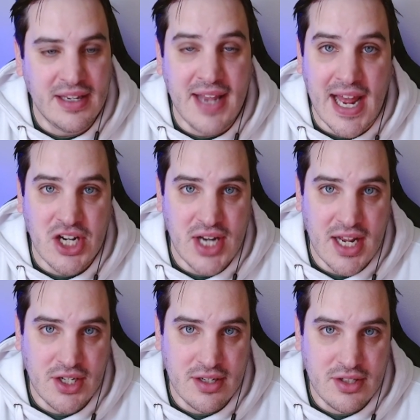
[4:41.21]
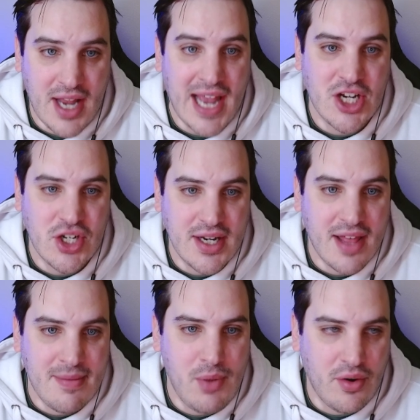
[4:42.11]
dash action
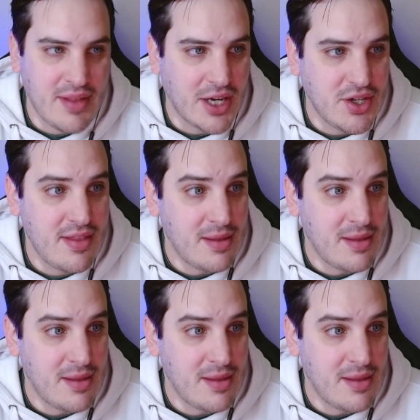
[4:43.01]
as a bonus action,